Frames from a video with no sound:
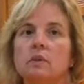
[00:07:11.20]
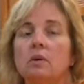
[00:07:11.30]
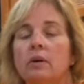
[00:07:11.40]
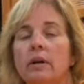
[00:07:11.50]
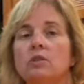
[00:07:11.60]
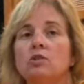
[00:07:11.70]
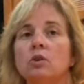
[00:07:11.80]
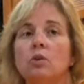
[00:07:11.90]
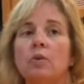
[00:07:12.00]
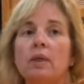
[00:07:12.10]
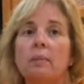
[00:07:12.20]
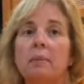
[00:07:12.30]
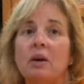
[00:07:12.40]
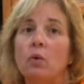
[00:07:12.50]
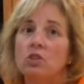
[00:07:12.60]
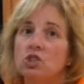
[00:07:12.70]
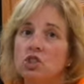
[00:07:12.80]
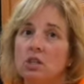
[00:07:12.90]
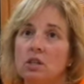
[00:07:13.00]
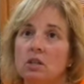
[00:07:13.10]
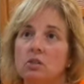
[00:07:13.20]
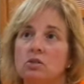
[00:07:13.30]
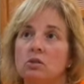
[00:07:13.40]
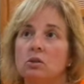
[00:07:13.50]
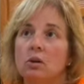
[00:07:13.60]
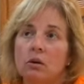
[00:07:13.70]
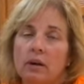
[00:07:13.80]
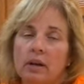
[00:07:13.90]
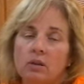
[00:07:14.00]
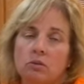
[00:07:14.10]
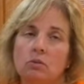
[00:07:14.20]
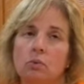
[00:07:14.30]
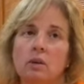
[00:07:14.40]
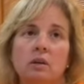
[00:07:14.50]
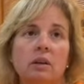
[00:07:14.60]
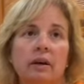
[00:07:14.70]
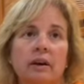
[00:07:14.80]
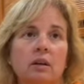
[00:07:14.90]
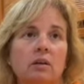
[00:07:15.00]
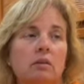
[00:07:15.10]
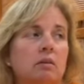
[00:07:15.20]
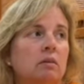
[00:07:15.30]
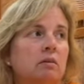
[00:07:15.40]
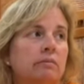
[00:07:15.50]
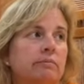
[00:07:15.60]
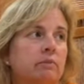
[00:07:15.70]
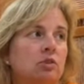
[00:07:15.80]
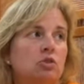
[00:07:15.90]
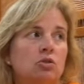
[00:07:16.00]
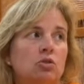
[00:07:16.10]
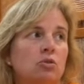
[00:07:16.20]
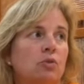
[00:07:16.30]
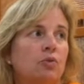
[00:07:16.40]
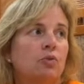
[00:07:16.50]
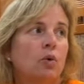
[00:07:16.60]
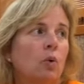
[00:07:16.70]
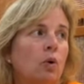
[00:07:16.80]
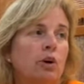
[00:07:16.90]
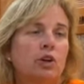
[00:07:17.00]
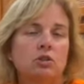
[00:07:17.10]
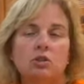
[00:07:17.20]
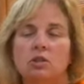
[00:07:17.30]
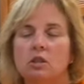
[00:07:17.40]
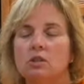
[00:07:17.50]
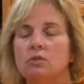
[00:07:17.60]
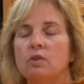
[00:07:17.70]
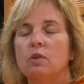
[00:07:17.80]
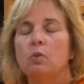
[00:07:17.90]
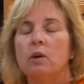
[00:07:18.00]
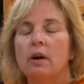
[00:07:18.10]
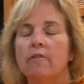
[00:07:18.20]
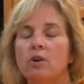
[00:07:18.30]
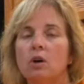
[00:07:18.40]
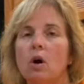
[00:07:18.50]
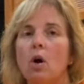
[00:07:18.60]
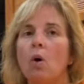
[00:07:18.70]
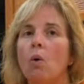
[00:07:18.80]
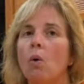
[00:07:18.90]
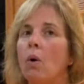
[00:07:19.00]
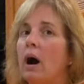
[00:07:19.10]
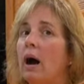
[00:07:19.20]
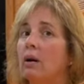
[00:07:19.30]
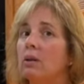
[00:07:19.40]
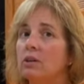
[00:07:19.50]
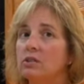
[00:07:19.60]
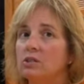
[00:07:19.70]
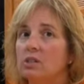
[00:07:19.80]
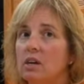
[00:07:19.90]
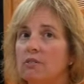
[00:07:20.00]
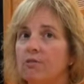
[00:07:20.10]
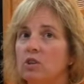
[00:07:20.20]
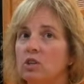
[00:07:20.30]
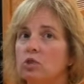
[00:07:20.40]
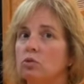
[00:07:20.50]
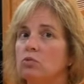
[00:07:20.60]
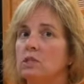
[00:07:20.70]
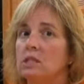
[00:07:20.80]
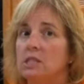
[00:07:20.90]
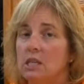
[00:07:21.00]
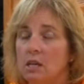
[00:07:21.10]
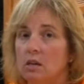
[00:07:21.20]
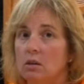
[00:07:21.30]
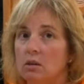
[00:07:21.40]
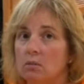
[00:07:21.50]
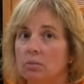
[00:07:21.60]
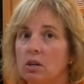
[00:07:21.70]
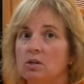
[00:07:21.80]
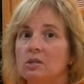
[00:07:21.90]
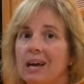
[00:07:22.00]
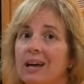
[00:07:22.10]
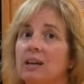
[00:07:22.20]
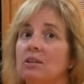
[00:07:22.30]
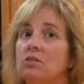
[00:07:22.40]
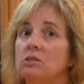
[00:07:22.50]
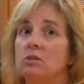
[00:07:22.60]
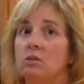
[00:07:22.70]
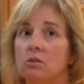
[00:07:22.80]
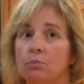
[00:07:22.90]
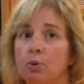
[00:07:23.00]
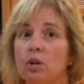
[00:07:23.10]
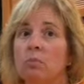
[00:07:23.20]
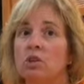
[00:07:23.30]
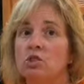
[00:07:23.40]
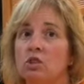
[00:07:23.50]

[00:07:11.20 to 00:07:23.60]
Okay, so then my question is, all right, we get 2 to 4, 6 feet, whatever. How long does it take for it to recede? Because that is pretty much...